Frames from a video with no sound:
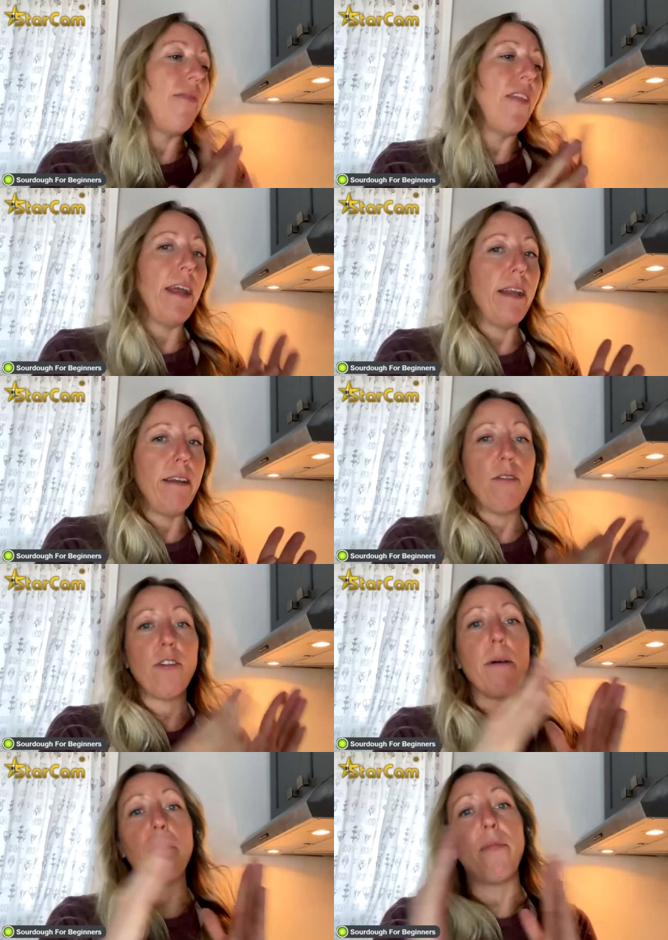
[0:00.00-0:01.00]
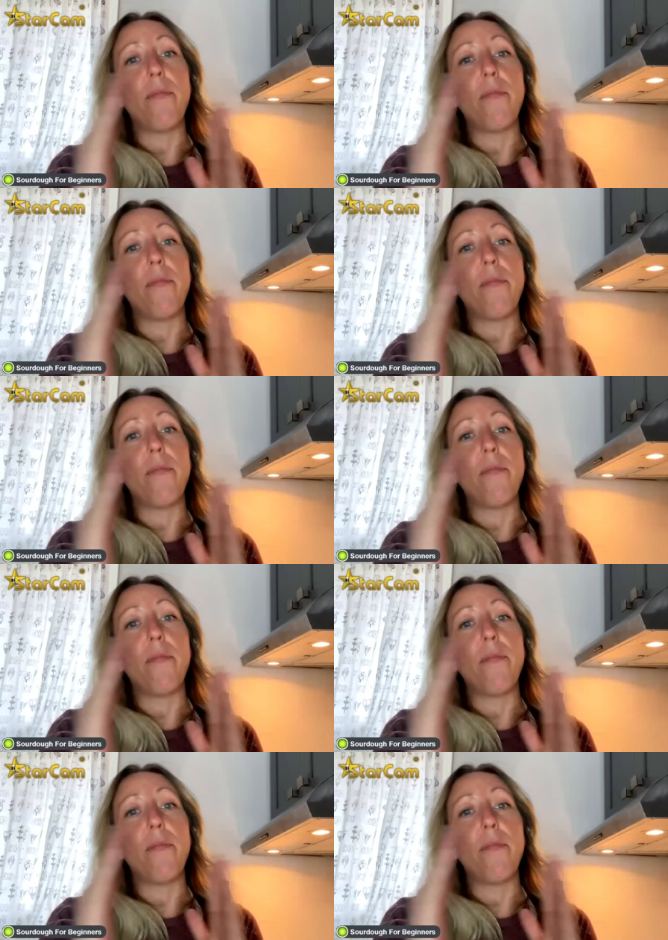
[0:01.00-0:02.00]
and then from
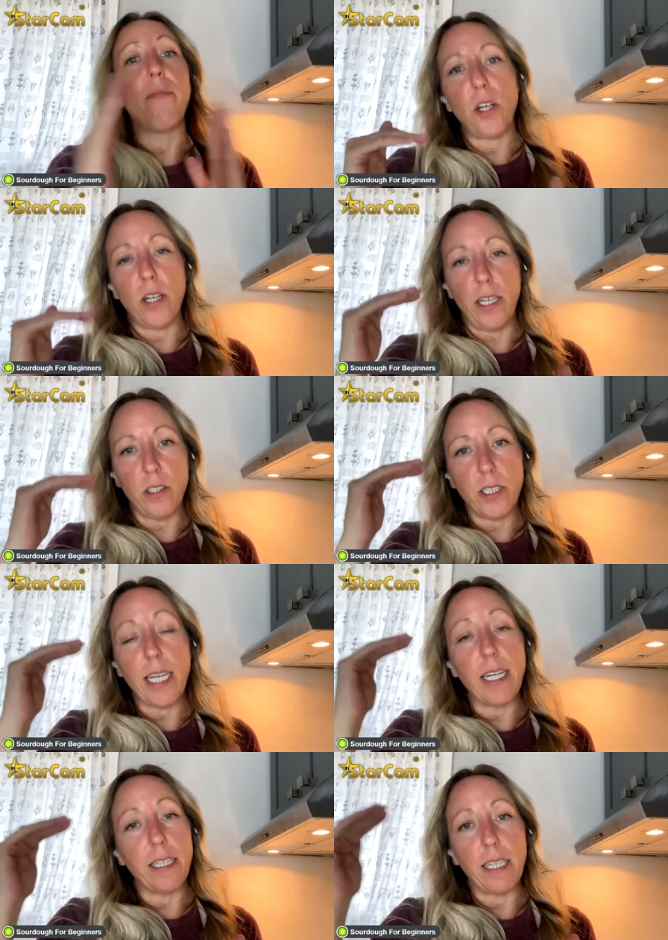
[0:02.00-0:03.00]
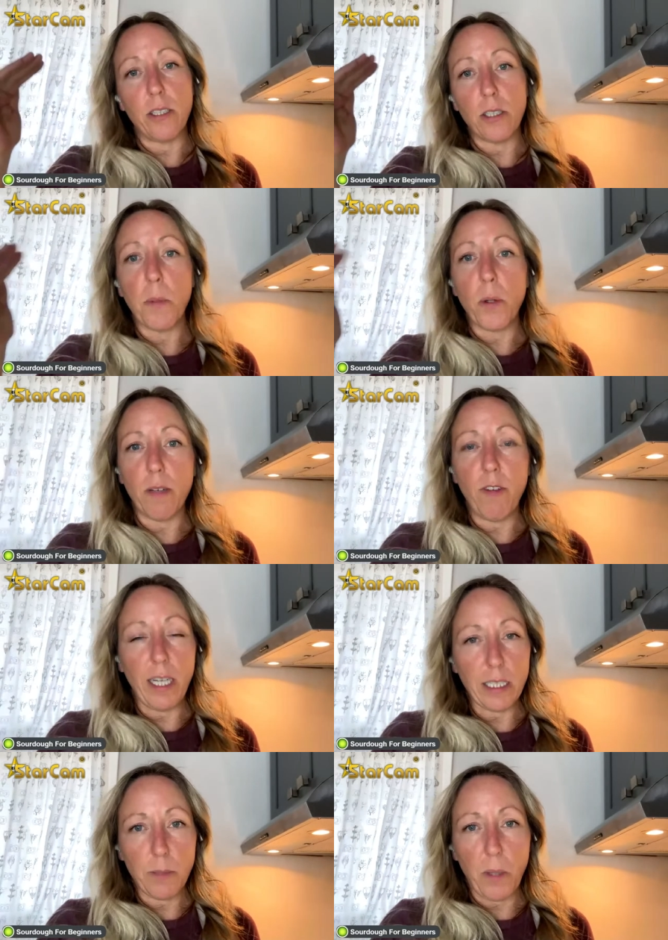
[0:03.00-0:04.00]
there start understanding that there's more
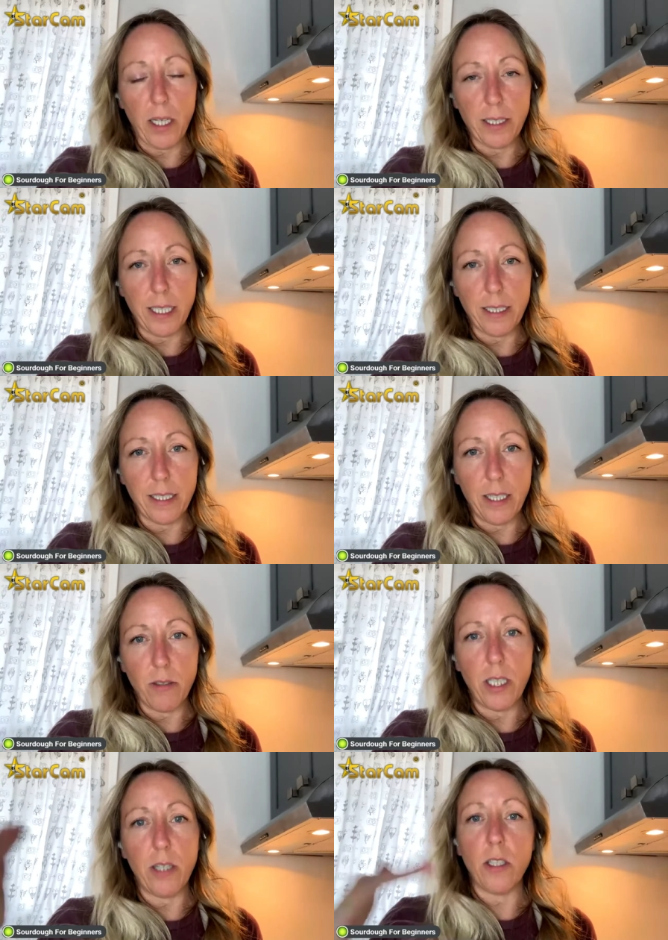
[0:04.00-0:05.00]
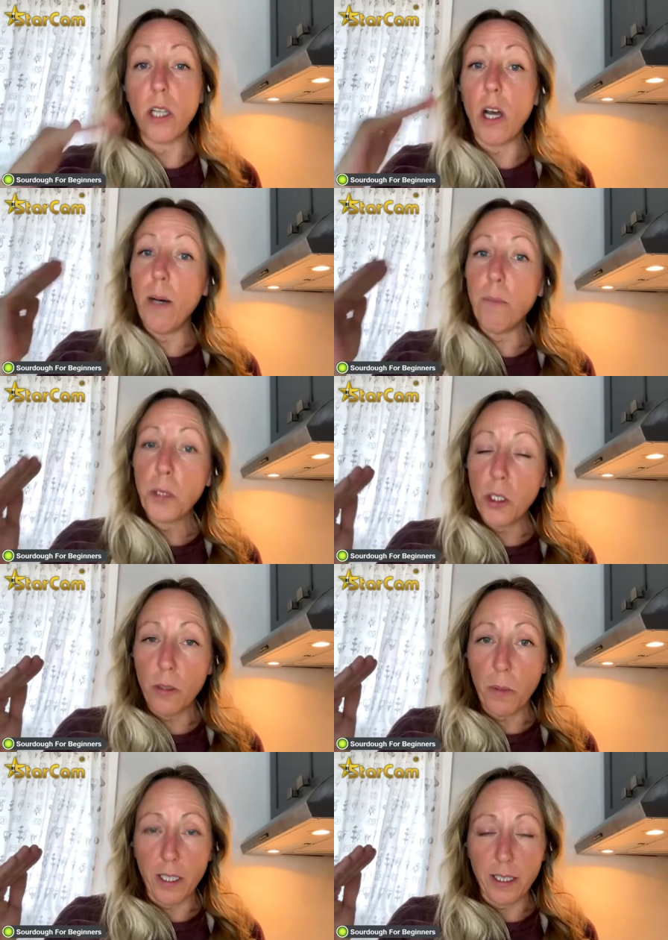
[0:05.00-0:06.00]
advanced processes out there. There's
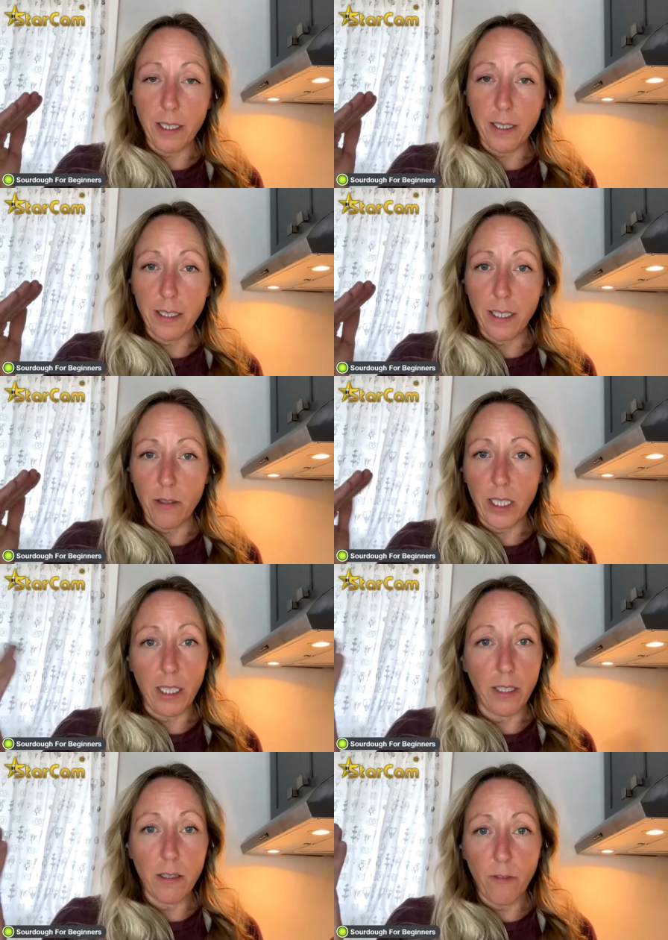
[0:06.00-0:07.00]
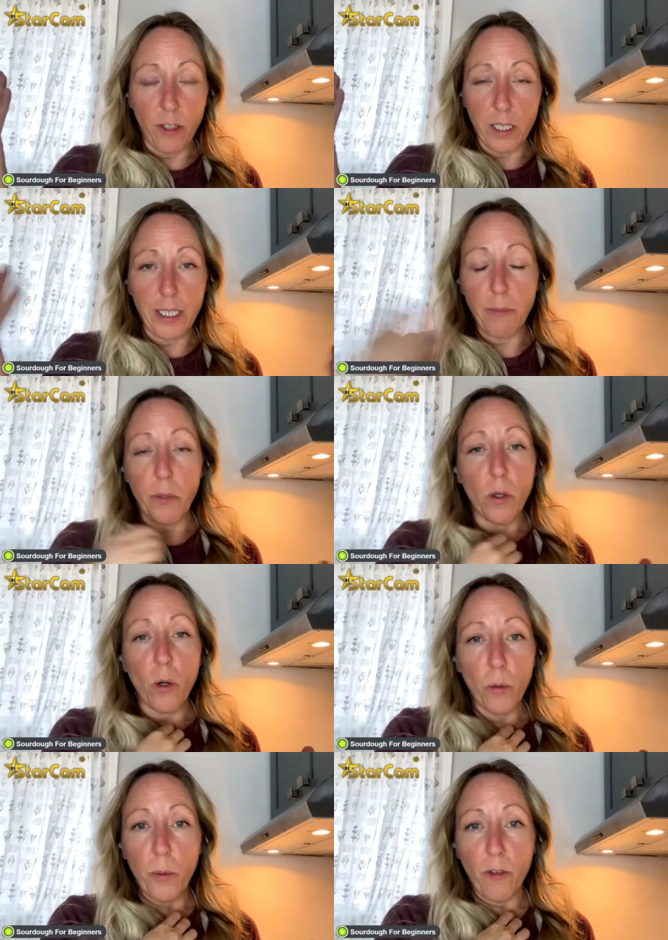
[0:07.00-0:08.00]
optional processes out there. For example,
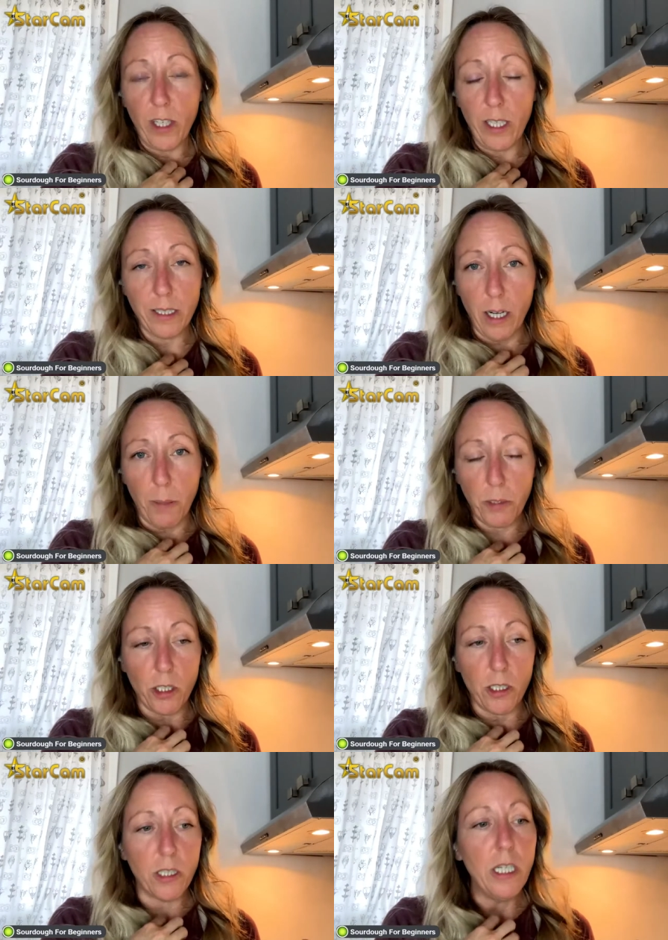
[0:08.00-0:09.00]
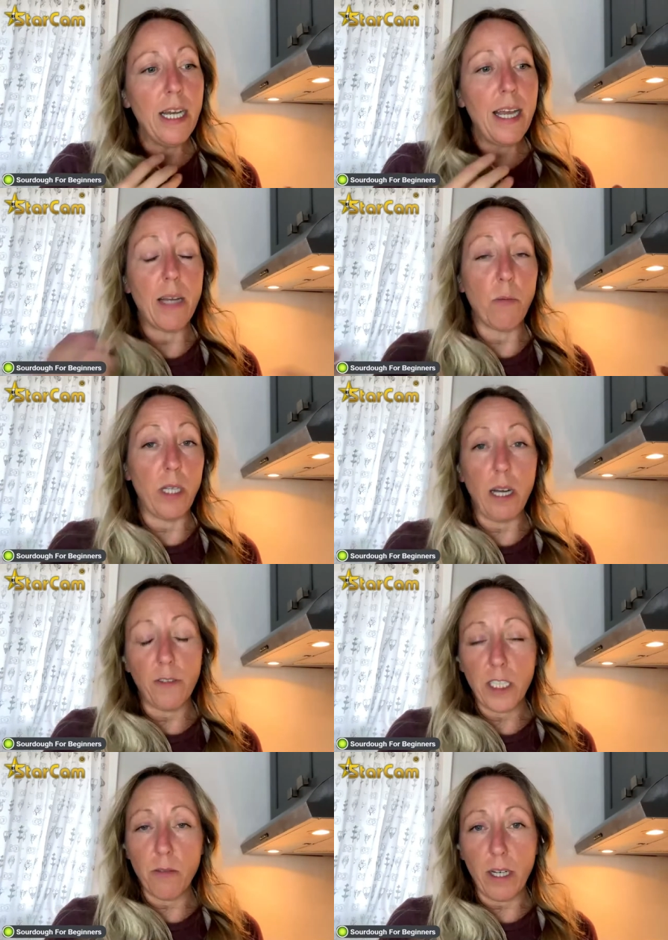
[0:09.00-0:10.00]
cold proofing is optional, and we
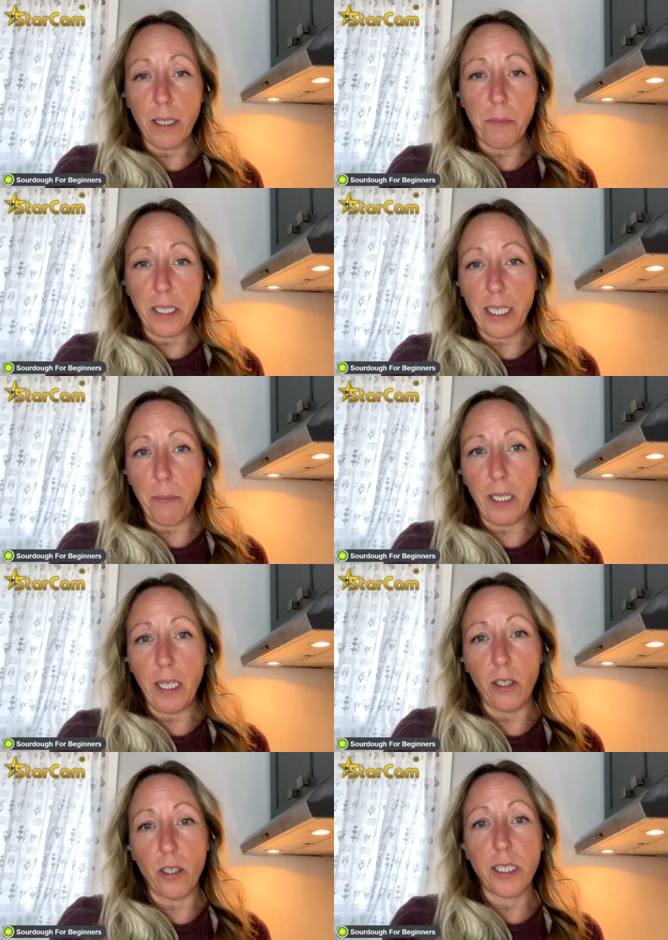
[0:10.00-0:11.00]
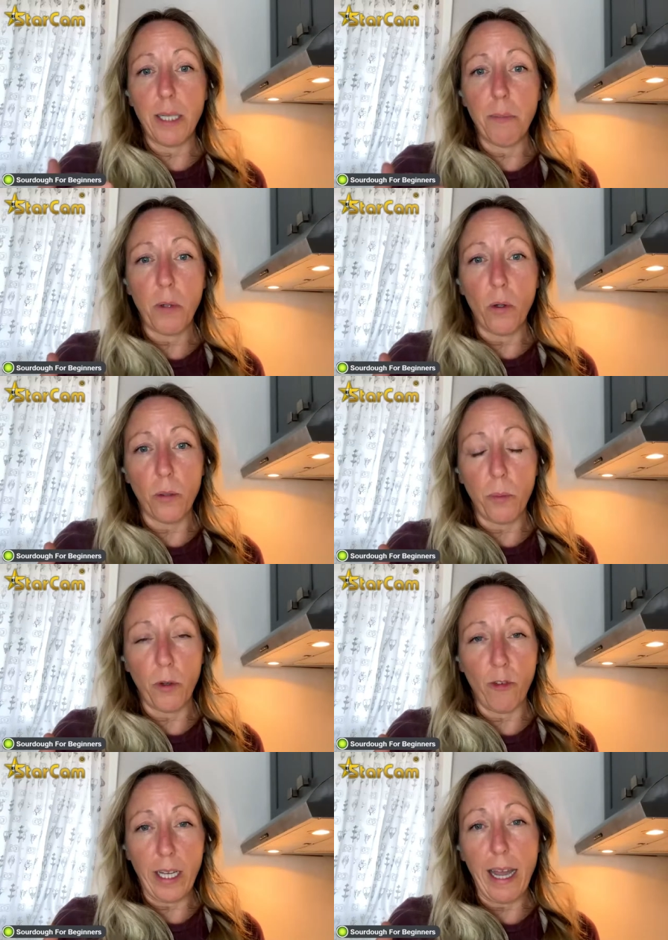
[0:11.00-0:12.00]
often recommend that beginners skip cold
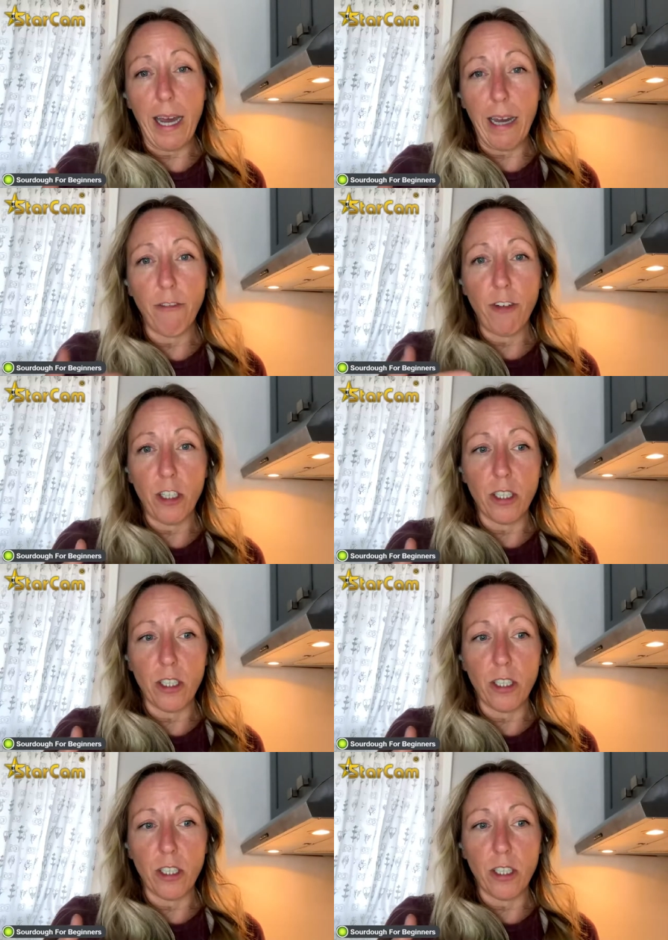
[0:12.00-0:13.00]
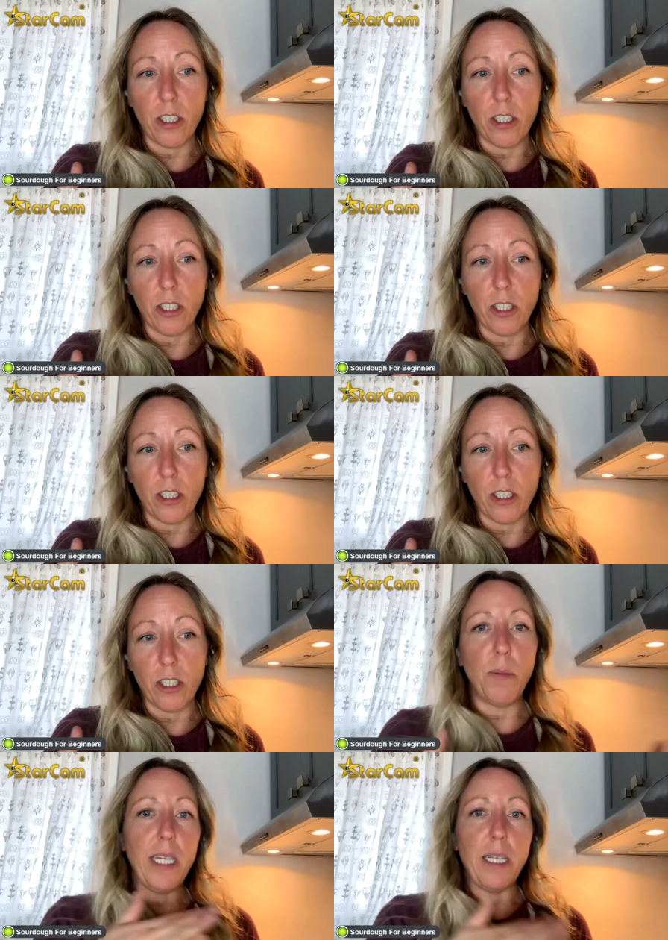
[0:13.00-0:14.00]
proofing at first because
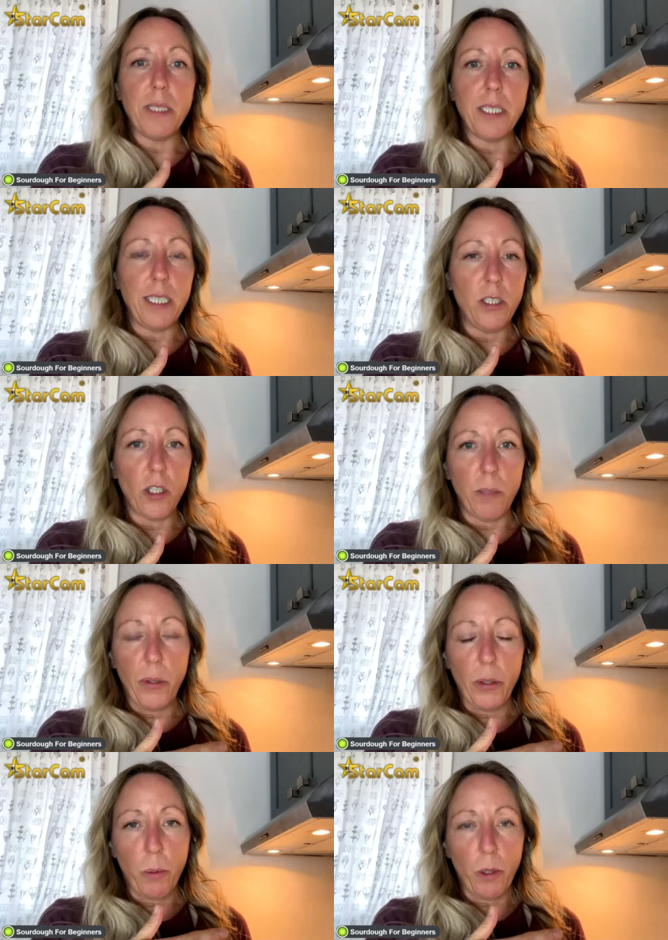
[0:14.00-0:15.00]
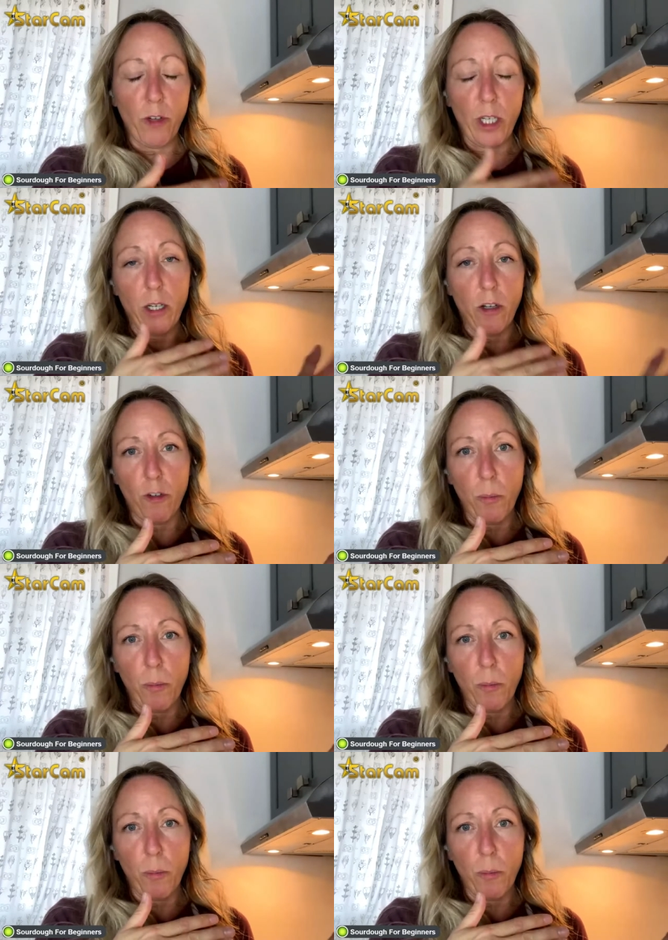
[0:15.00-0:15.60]
if you made a mistake during bulk proofing and